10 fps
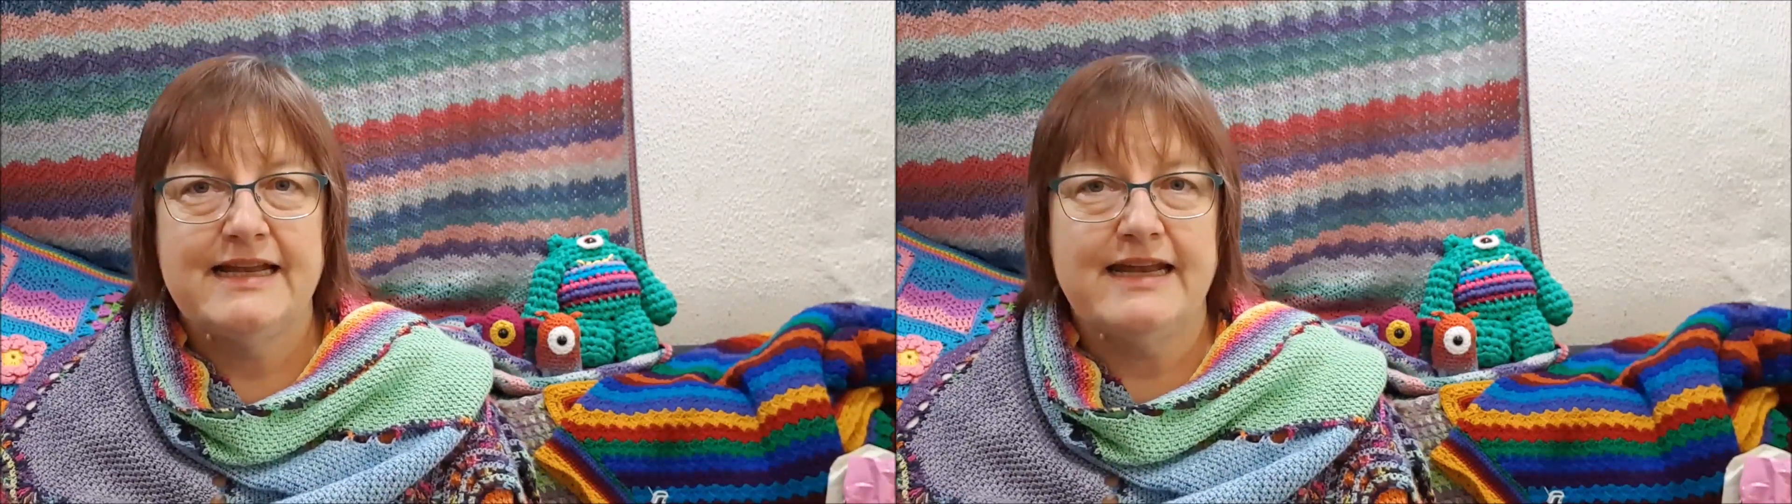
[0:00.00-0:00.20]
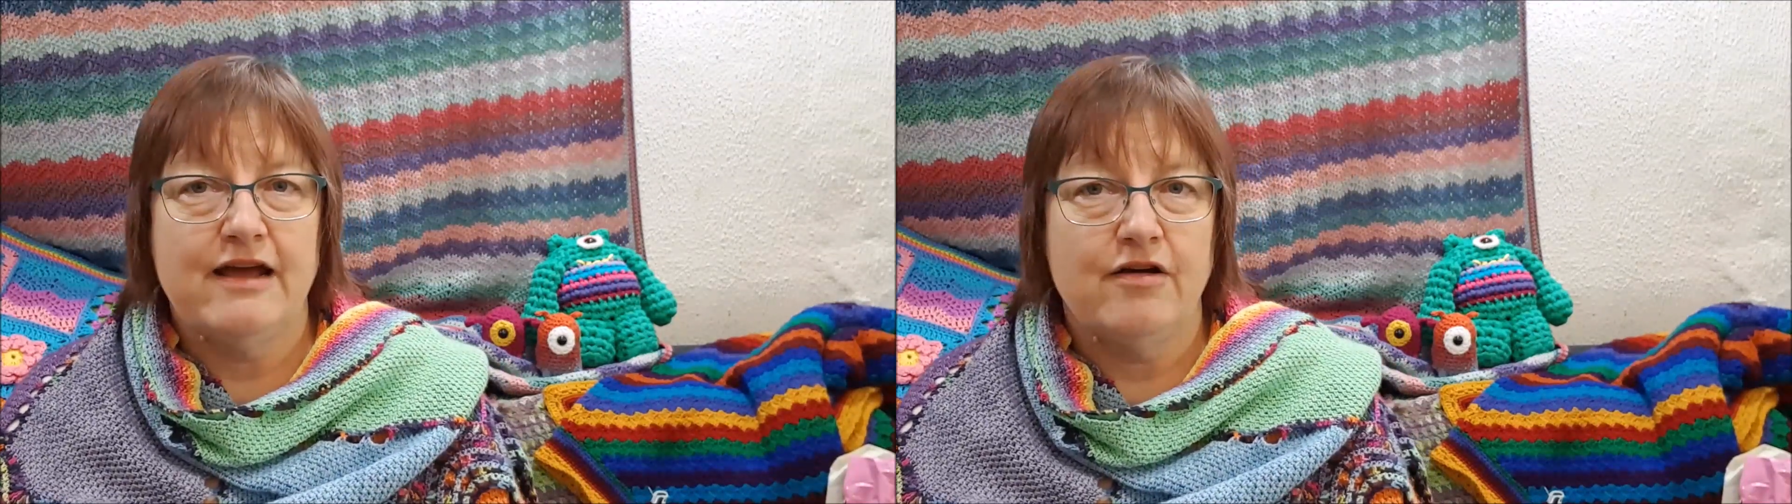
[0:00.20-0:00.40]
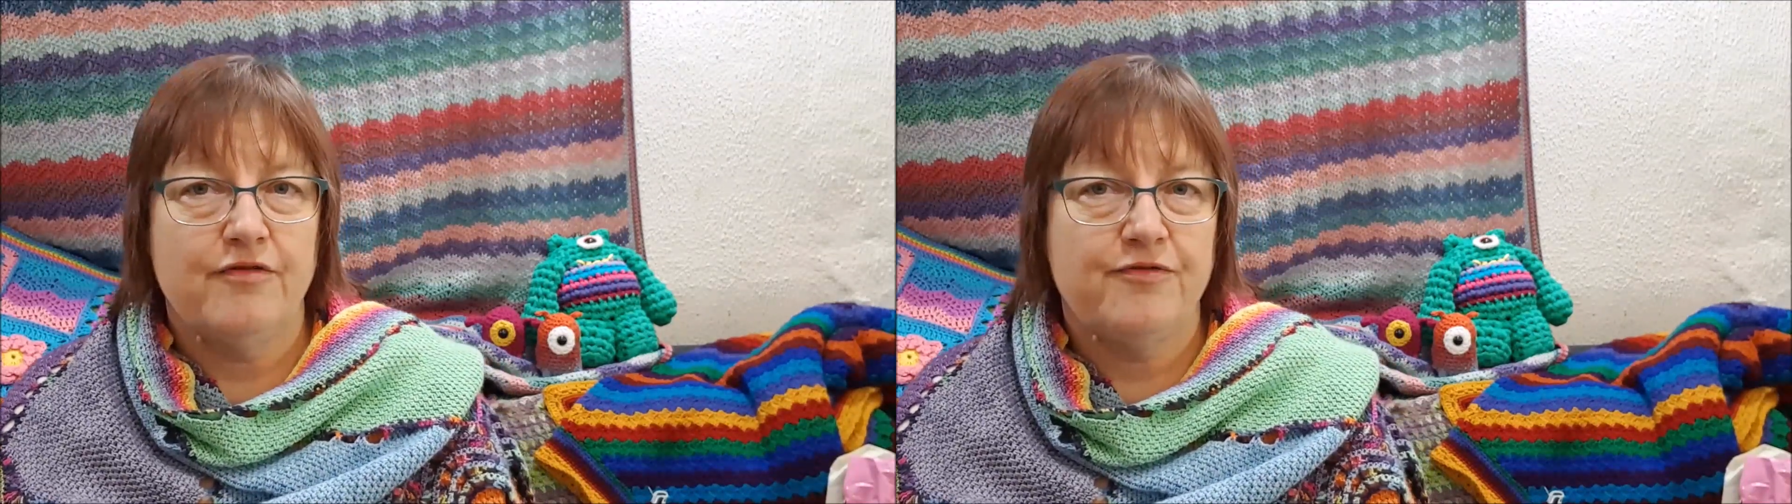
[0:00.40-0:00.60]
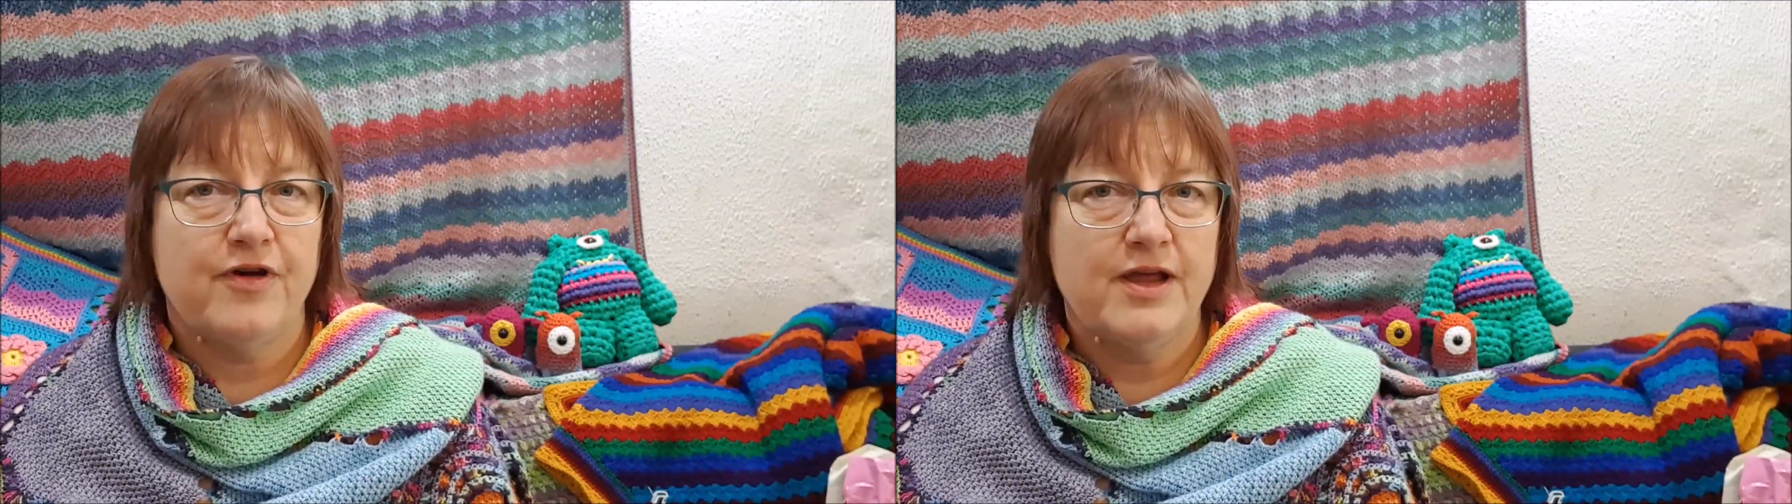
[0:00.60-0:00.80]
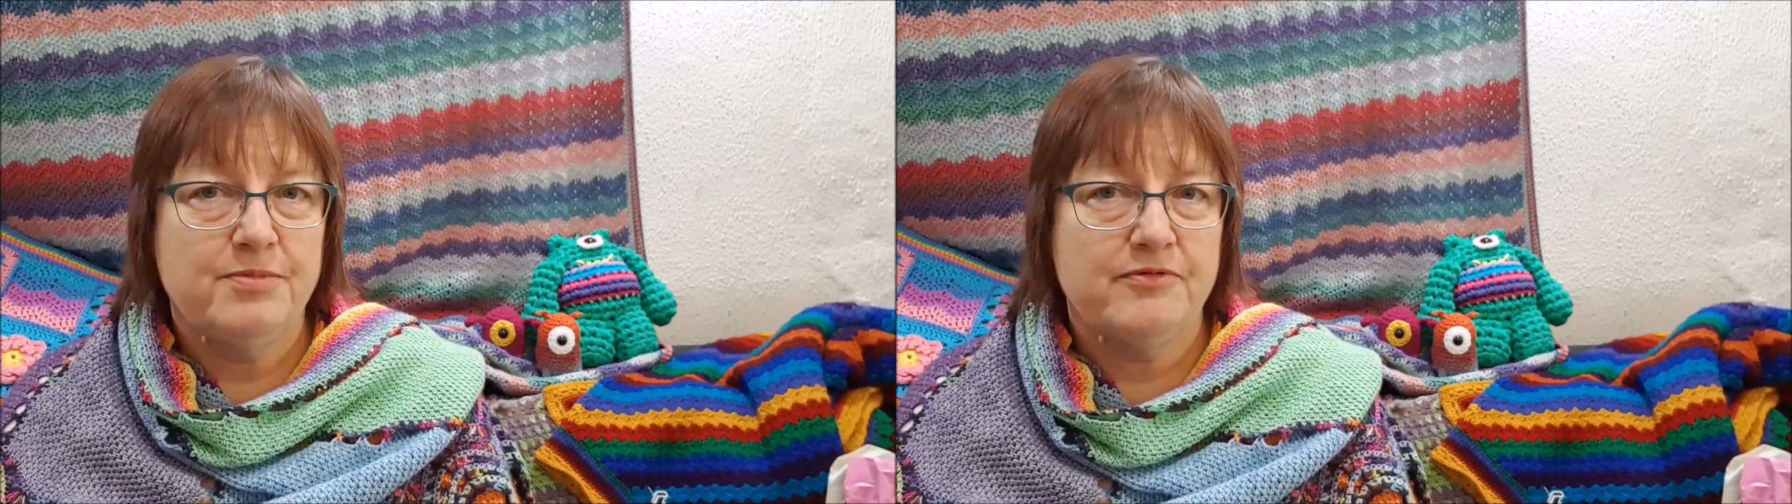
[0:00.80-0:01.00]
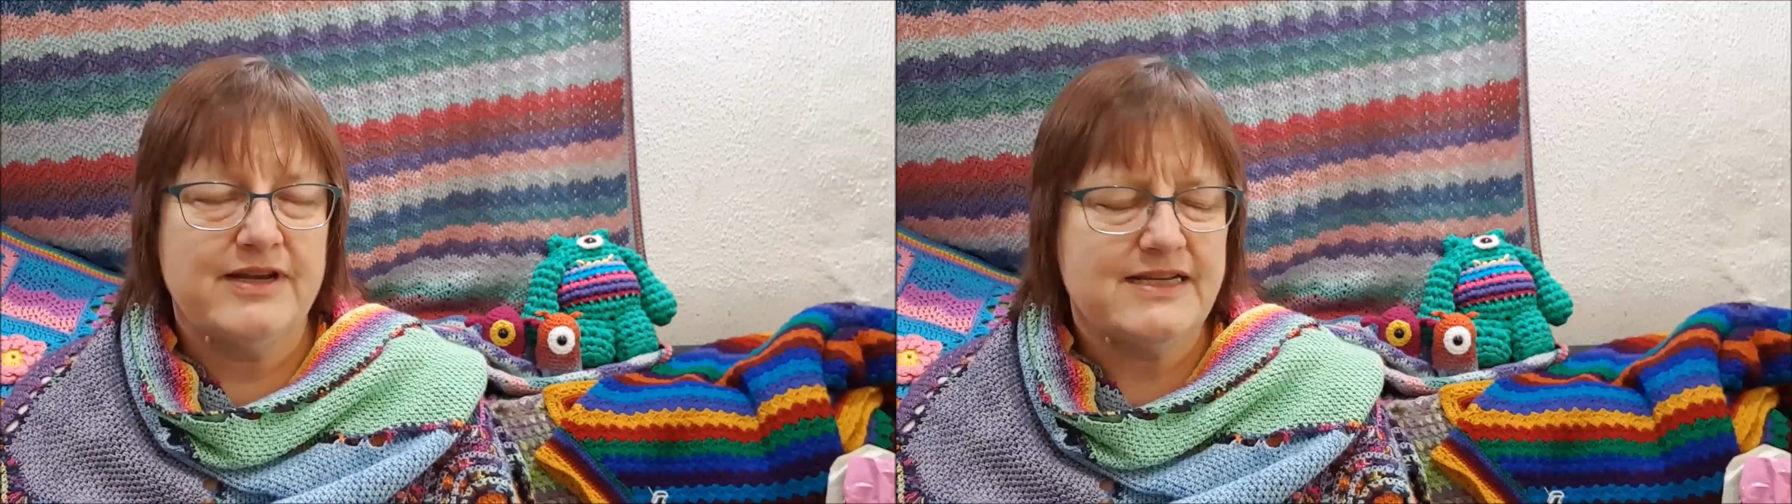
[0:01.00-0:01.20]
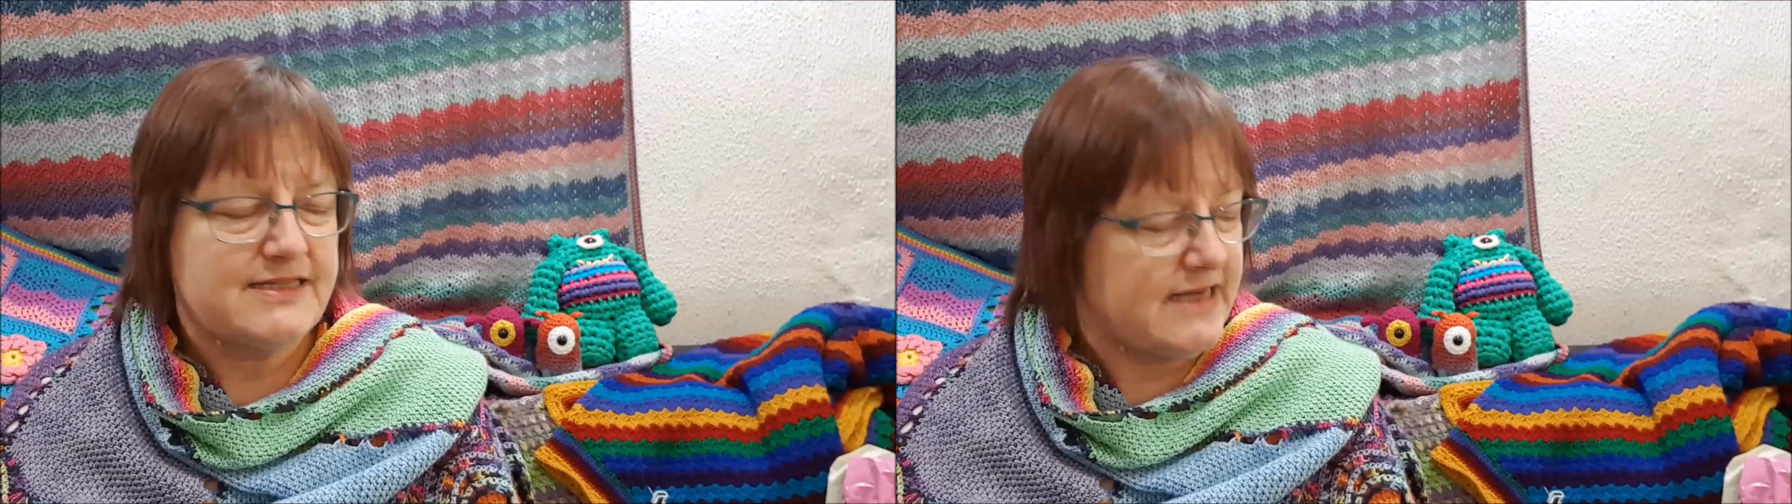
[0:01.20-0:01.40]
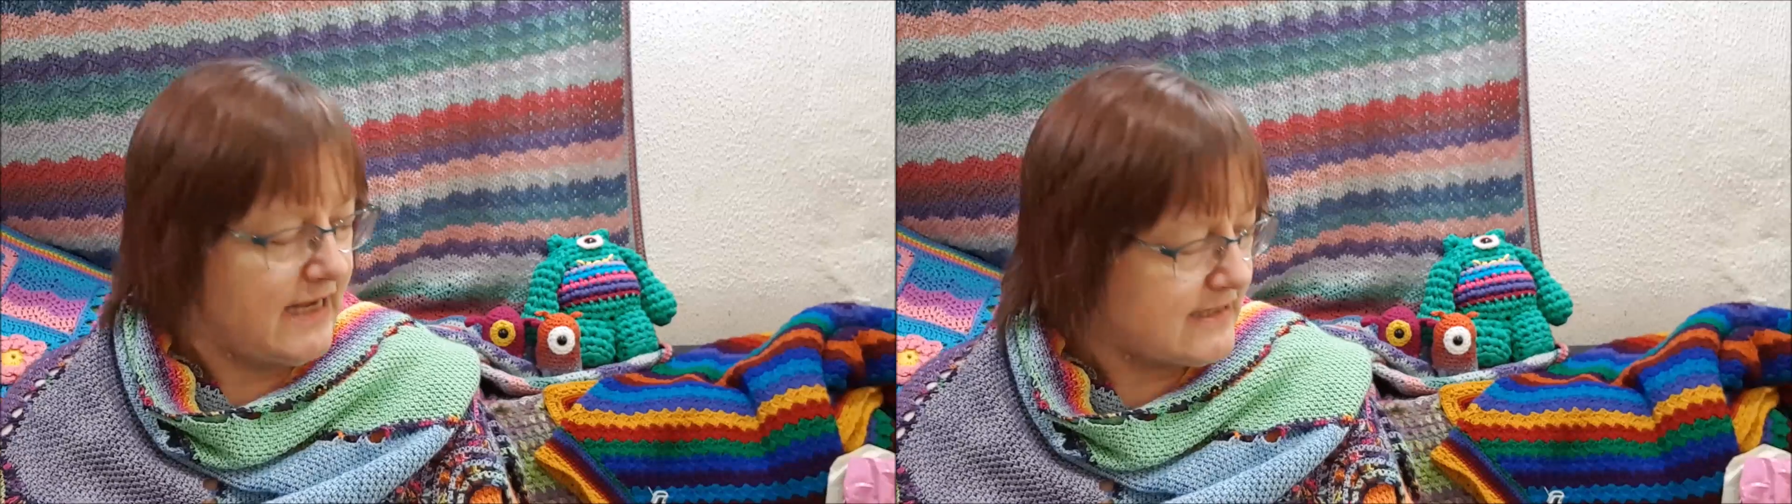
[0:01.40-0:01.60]
Now, Fibre
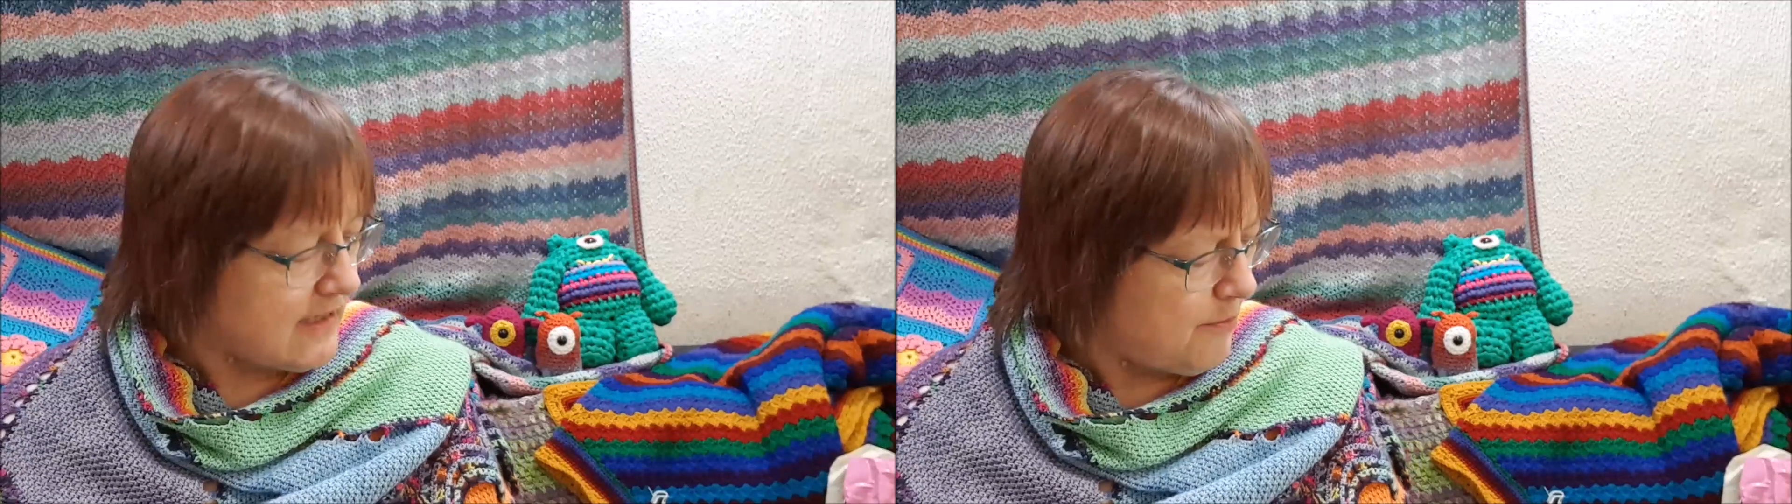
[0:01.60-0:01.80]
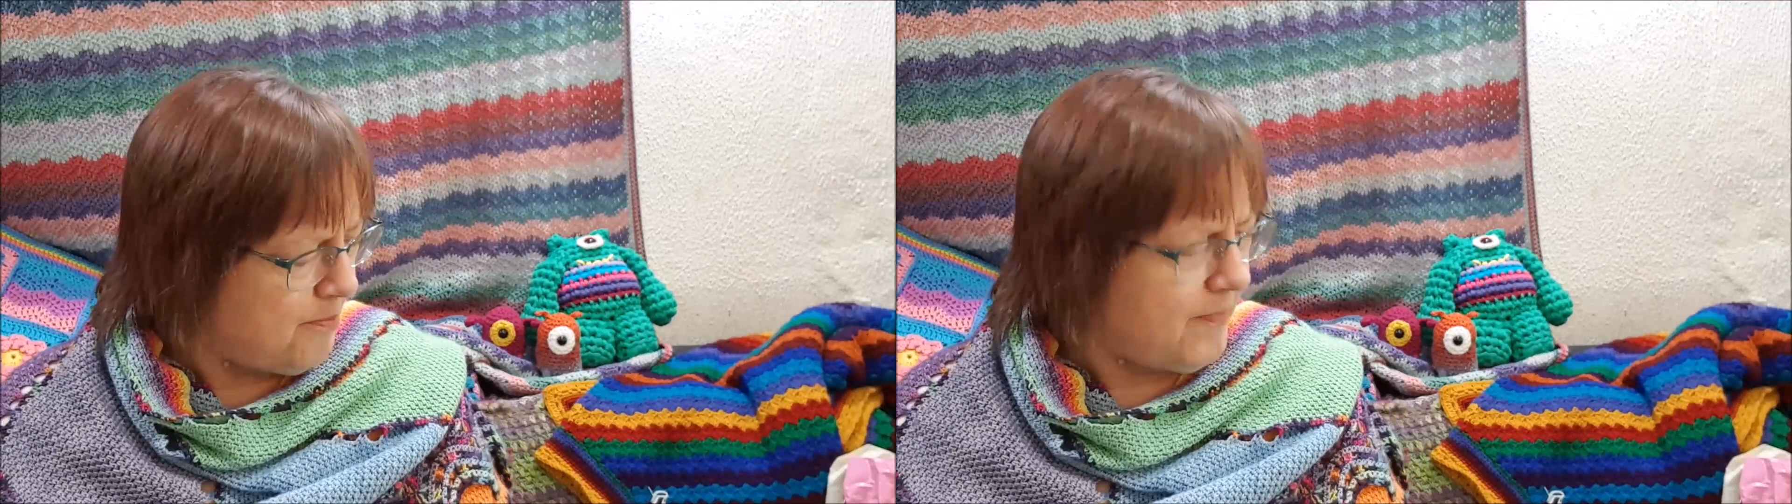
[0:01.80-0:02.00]
East is a